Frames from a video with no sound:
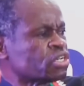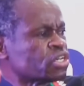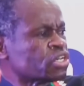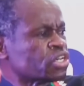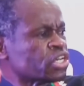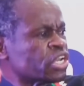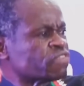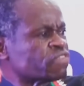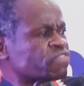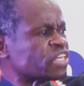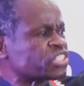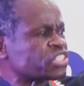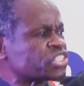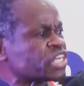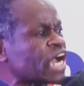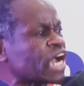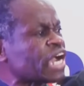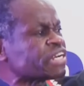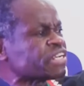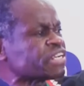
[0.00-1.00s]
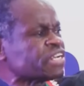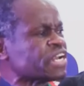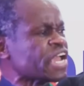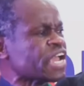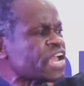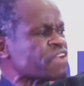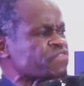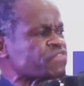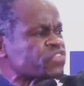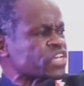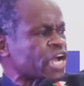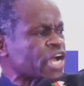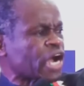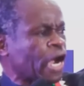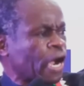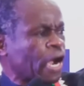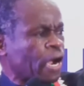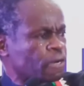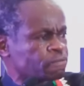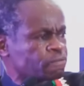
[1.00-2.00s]
in the Scandinavia,
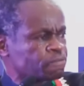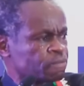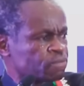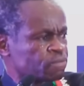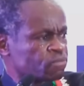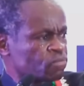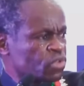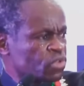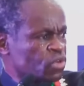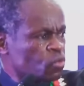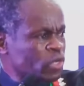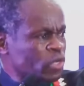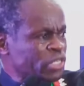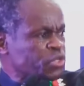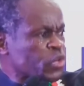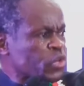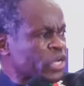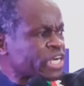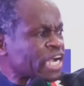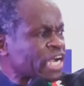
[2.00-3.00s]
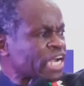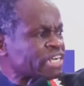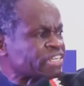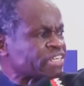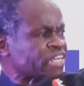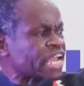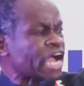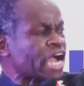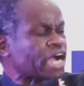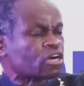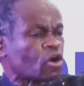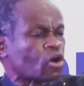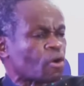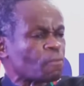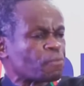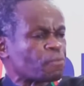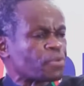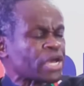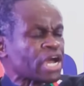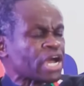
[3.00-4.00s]
which we can dare
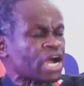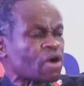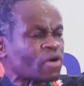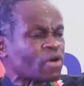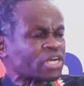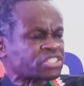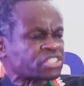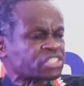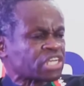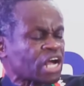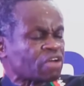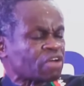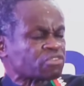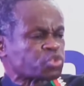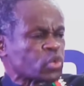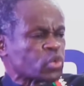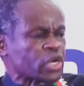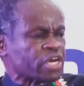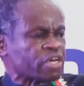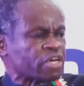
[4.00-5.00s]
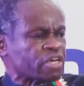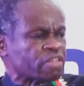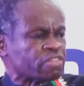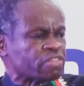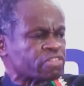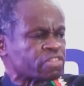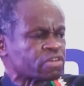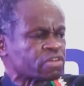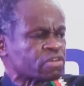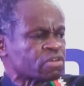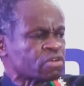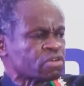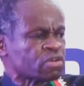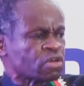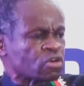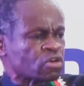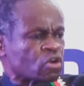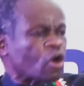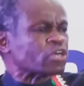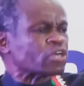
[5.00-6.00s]
compare ourselves with.
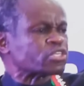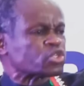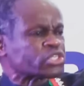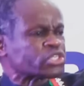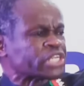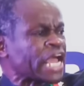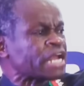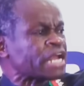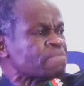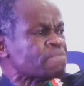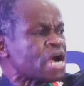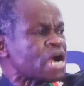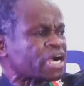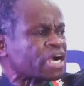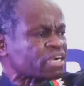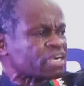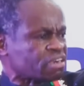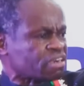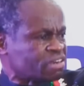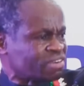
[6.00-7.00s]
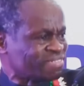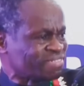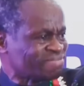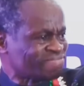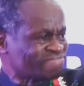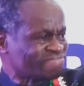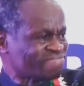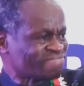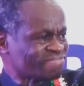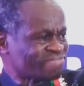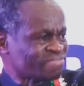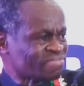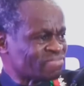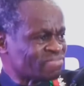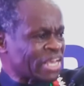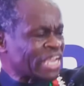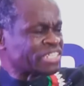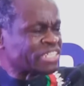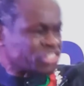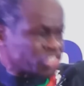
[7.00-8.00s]
Go to Denmark,
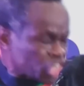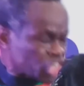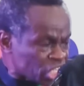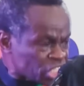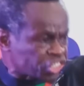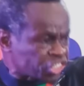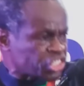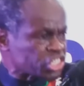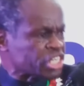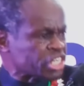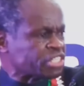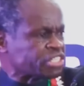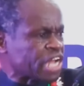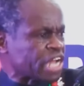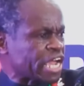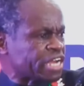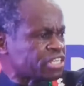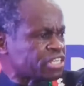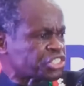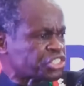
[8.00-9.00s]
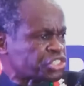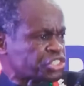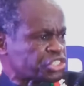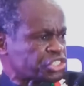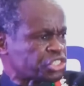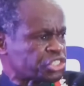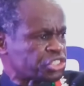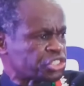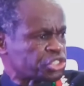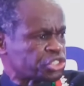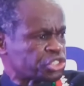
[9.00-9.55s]
they teach in Danish.